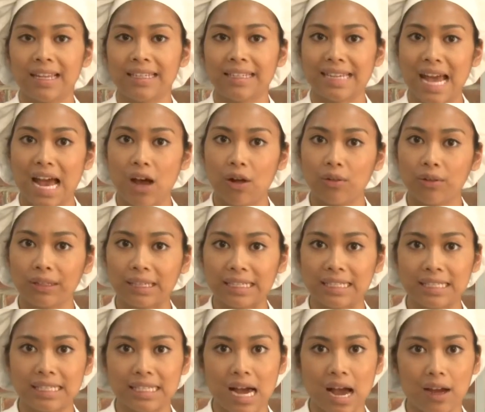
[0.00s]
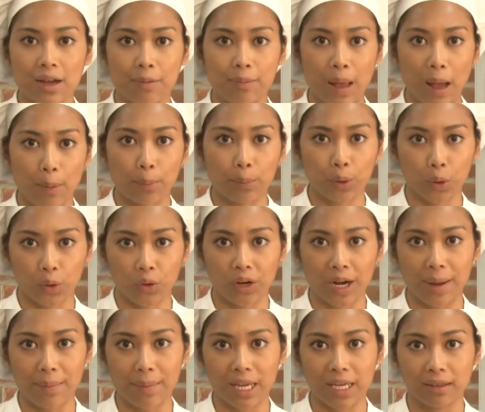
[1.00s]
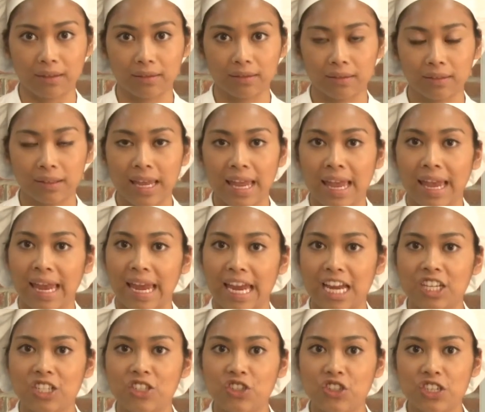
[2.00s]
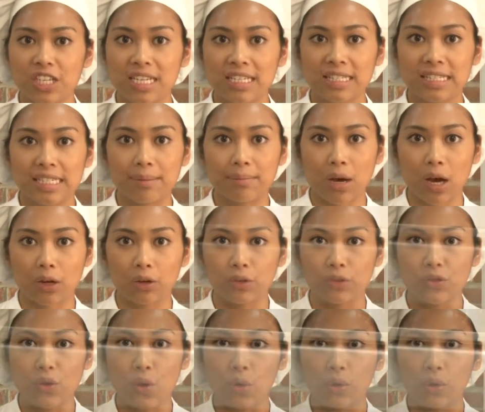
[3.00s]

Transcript: Now let's talk about programming. HDC models